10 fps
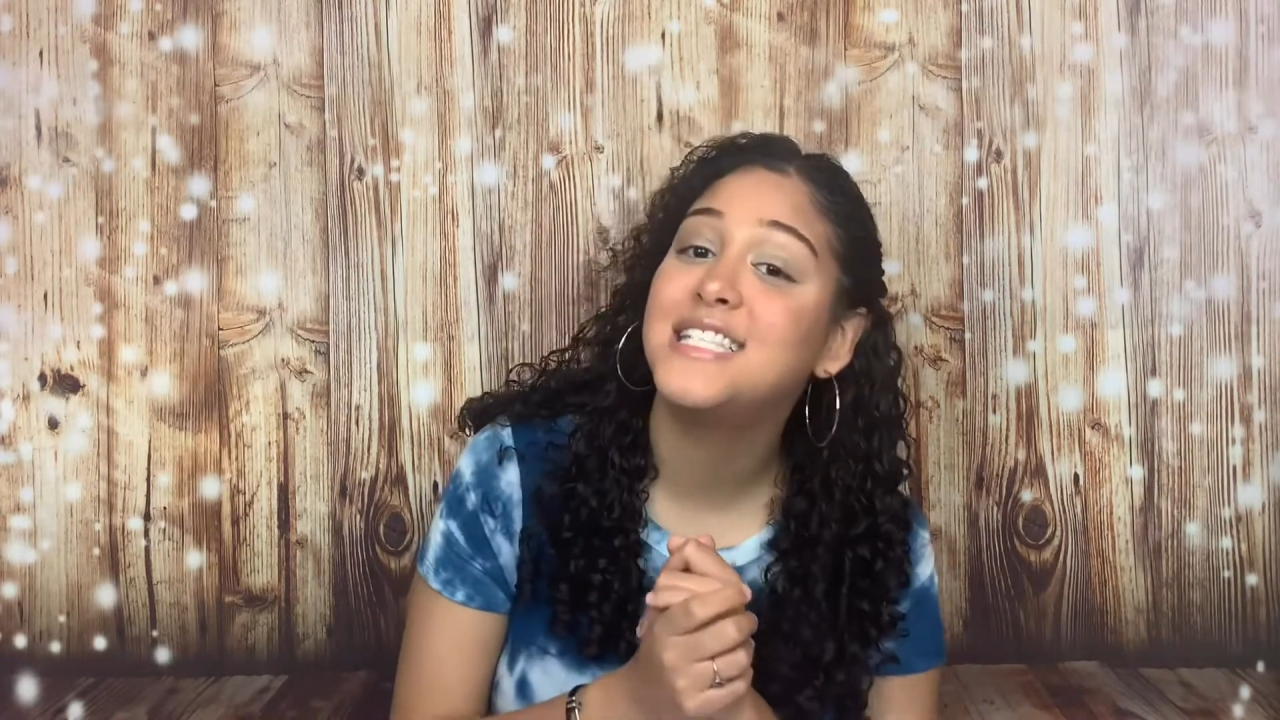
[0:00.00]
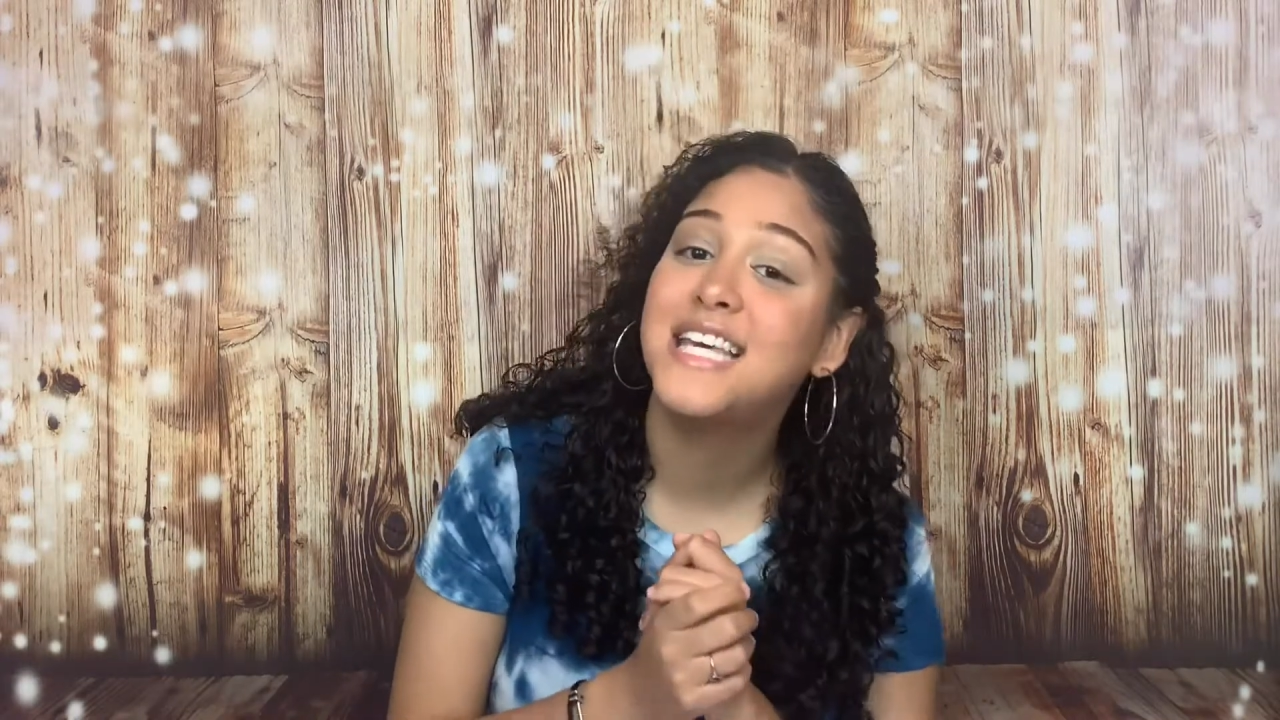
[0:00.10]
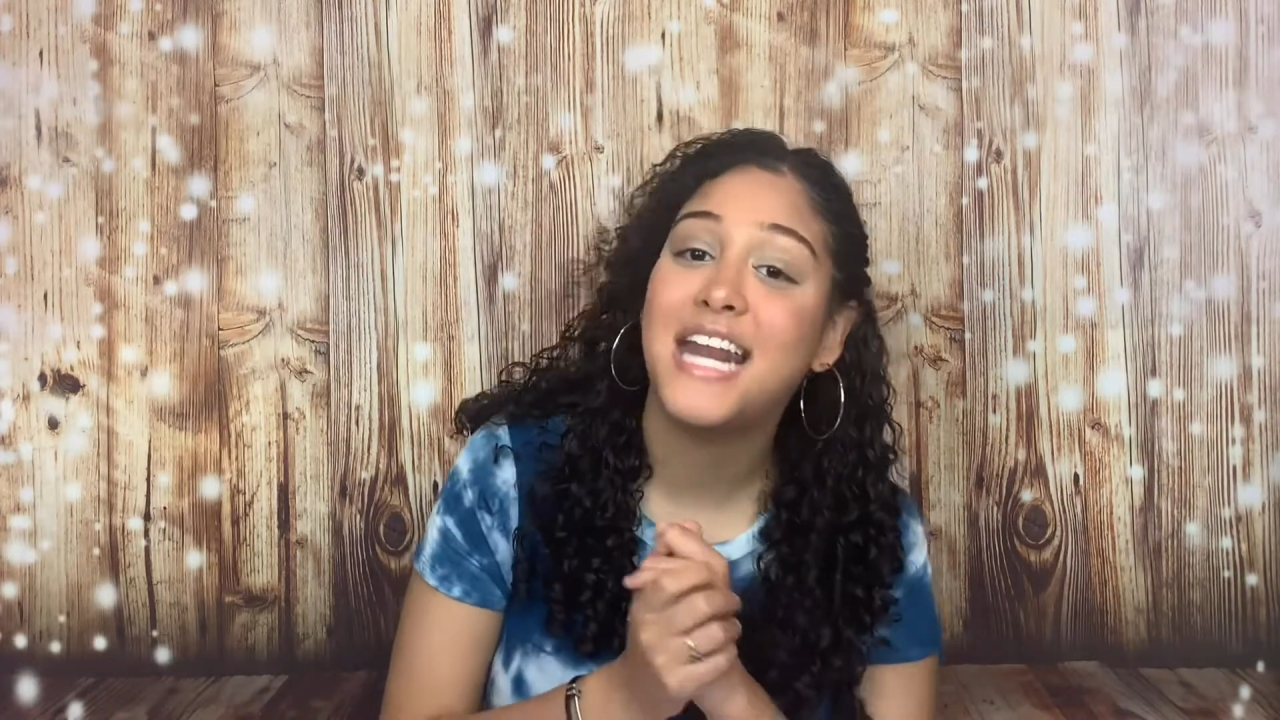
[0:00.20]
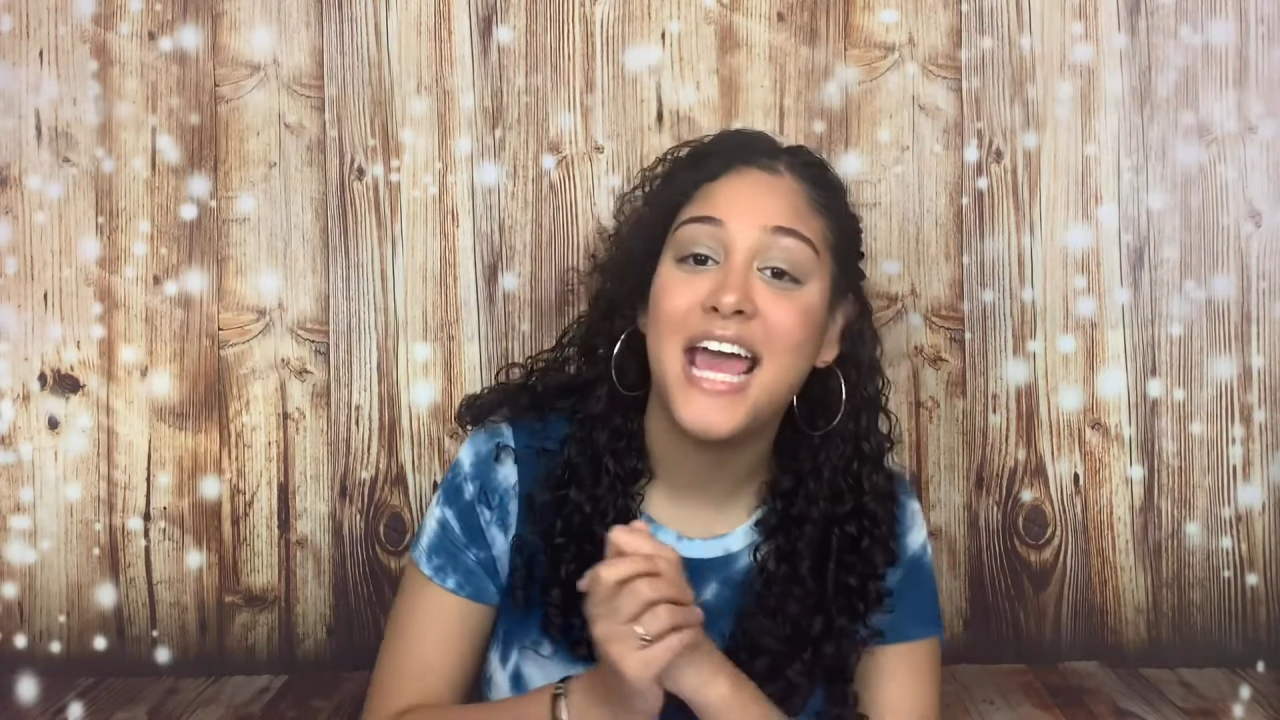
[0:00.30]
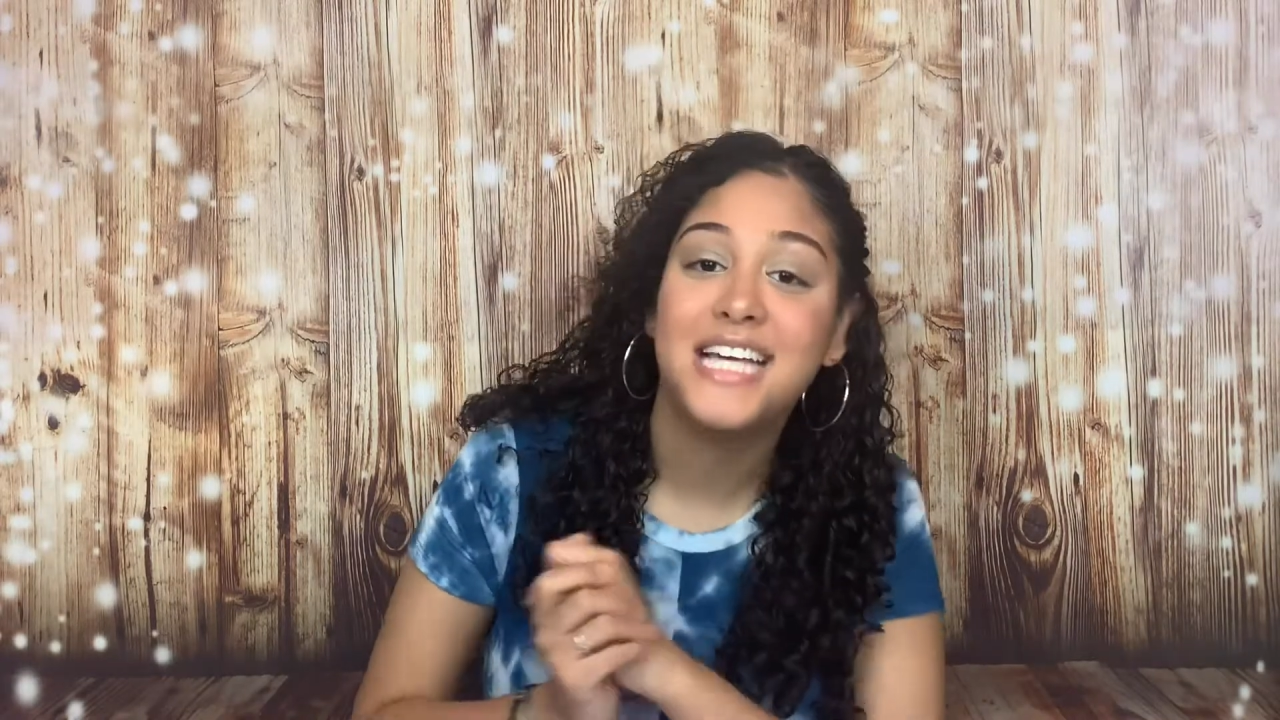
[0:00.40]

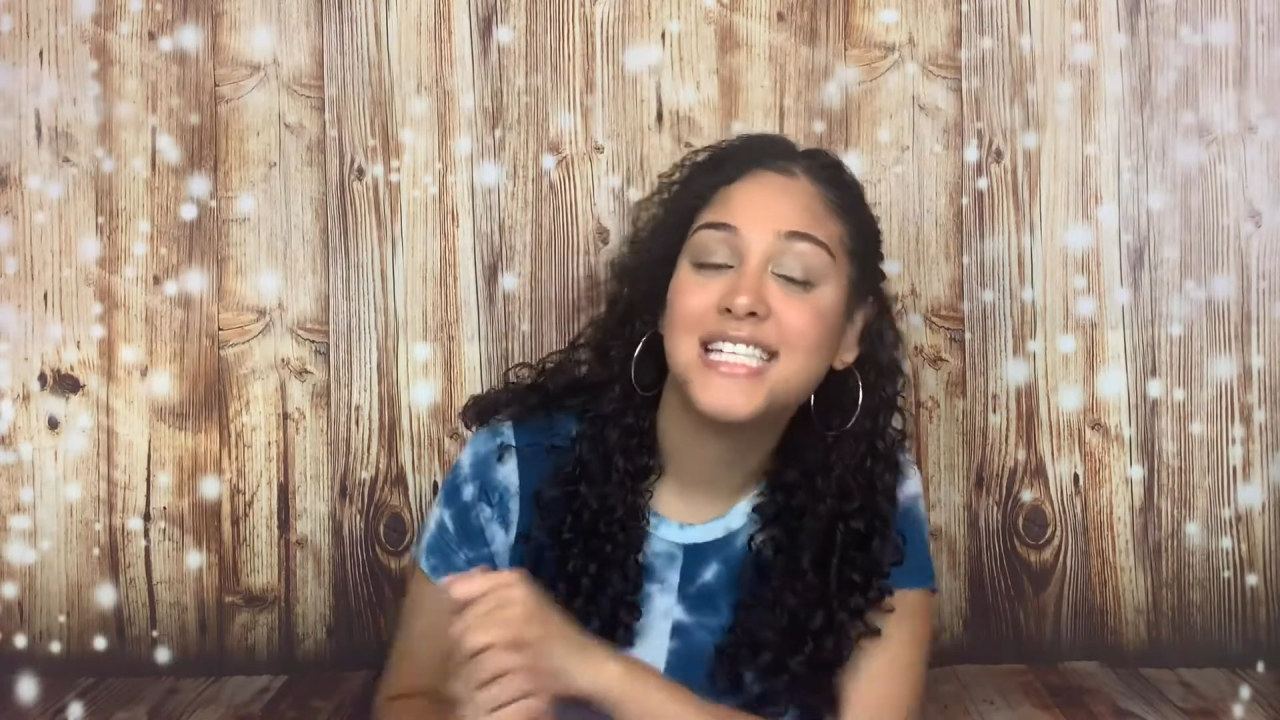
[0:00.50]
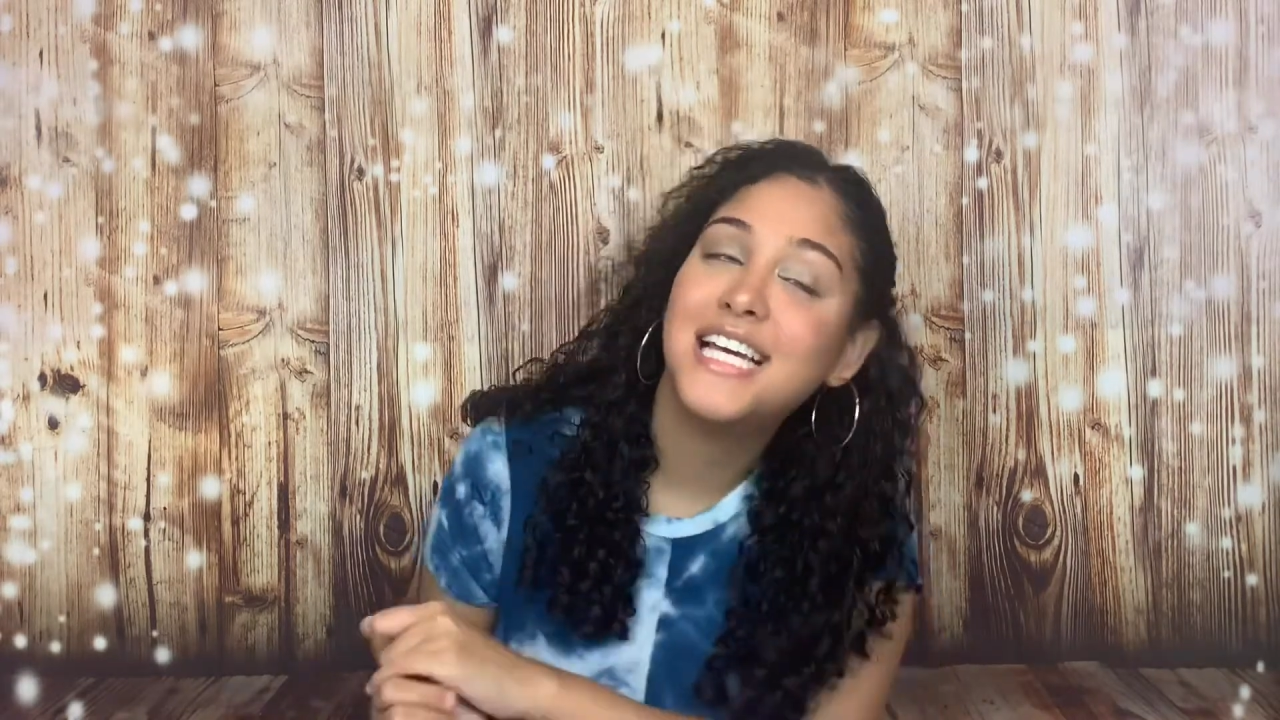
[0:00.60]
today's